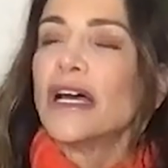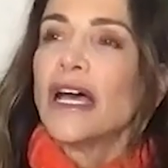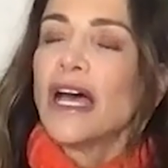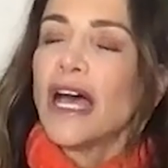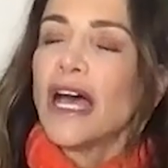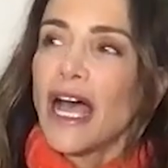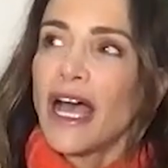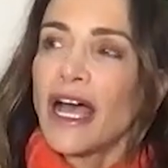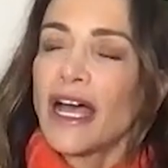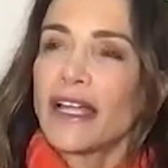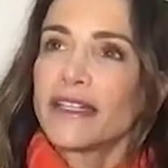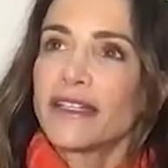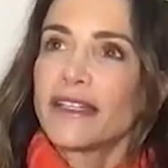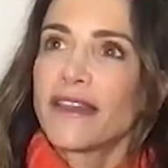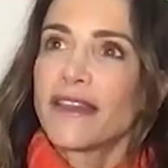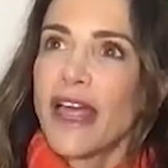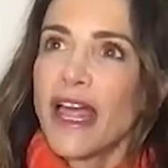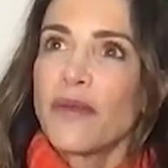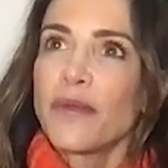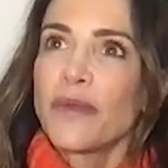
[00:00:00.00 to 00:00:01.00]
And
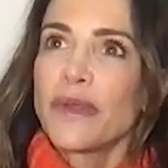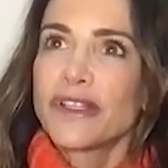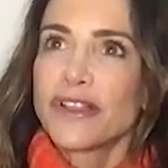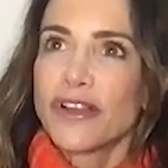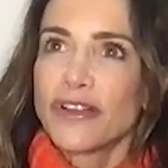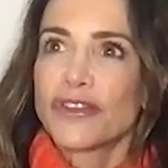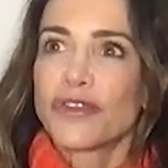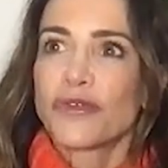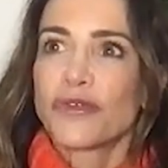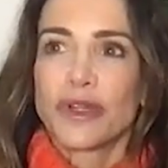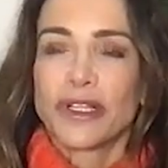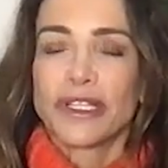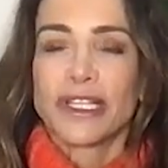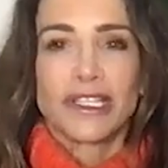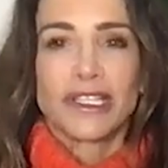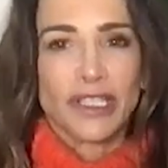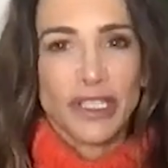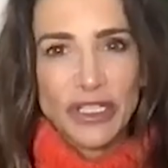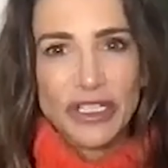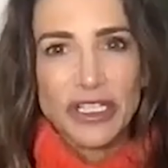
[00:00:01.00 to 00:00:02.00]
then we start to really
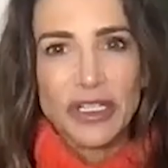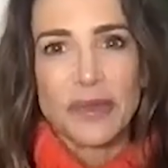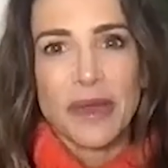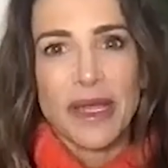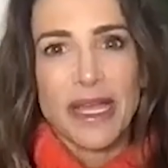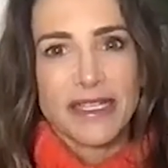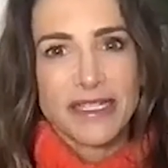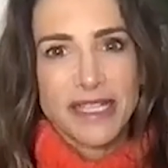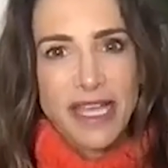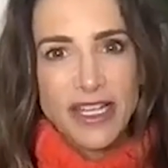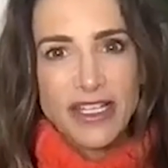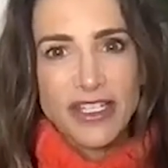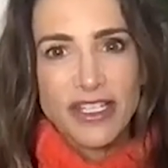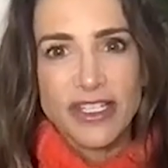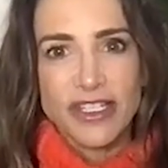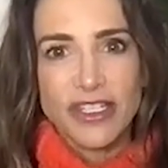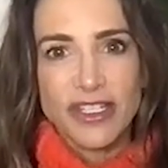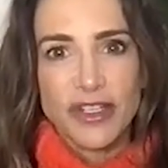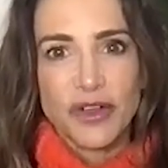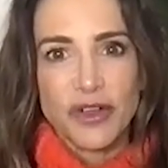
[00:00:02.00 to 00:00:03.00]
learn and pay attention
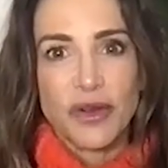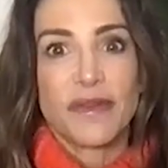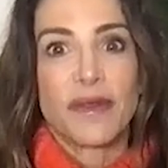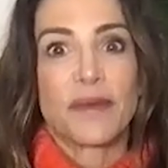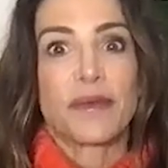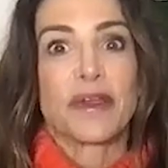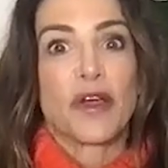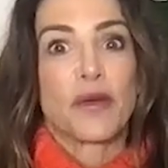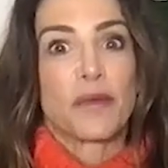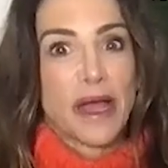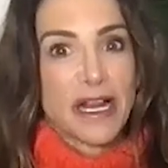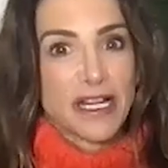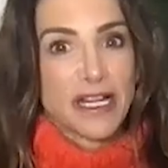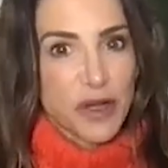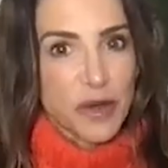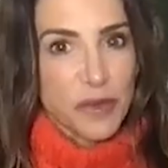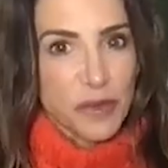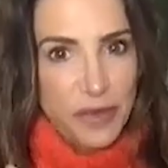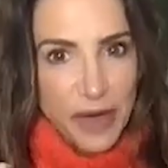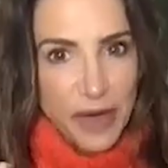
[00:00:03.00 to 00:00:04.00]
to. And then we go back to our
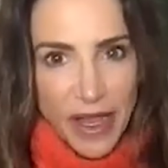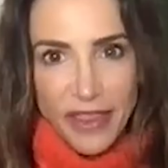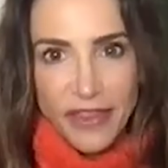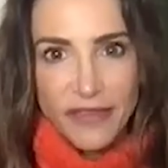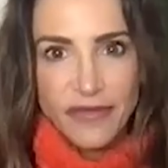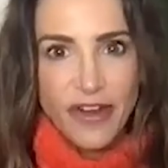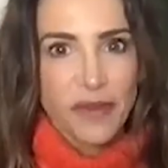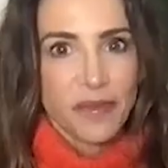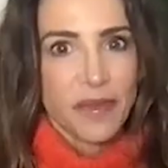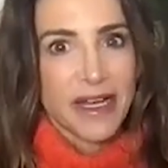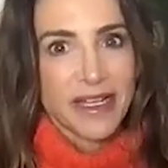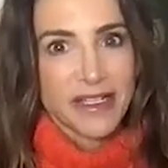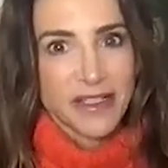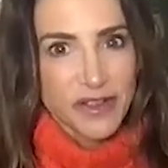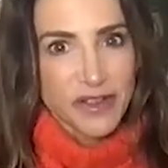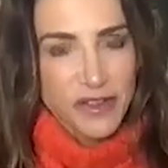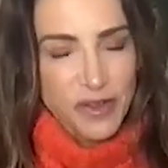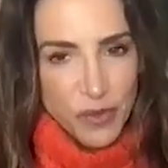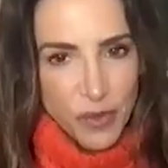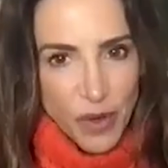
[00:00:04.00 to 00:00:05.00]
breath if our mind starts to
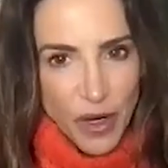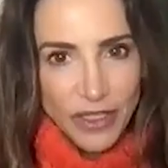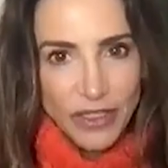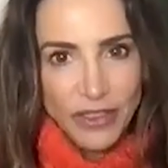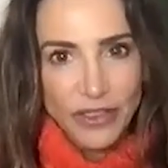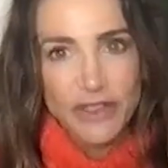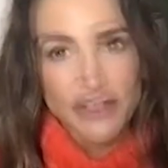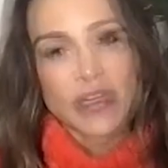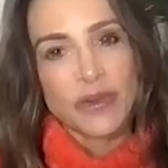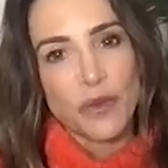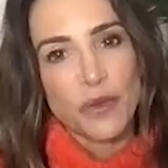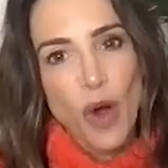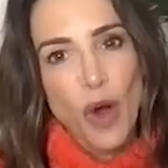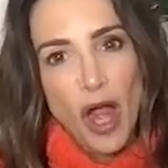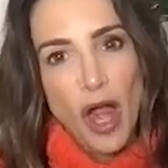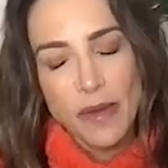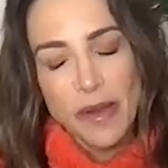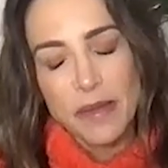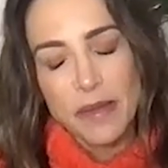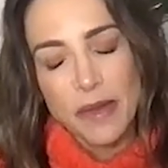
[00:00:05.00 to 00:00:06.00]
wander. So I walk
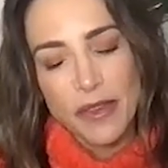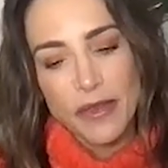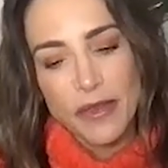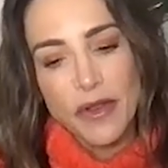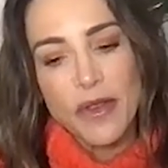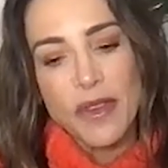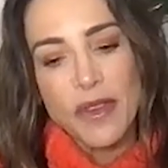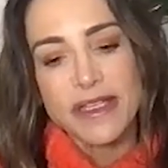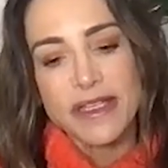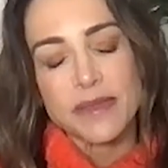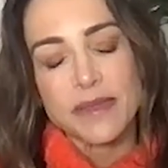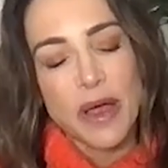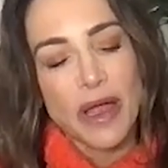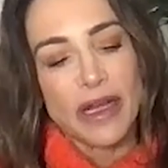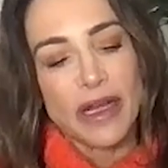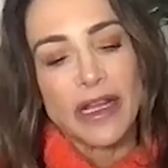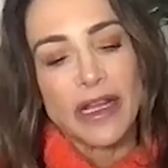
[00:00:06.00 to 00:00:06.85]
people through this, but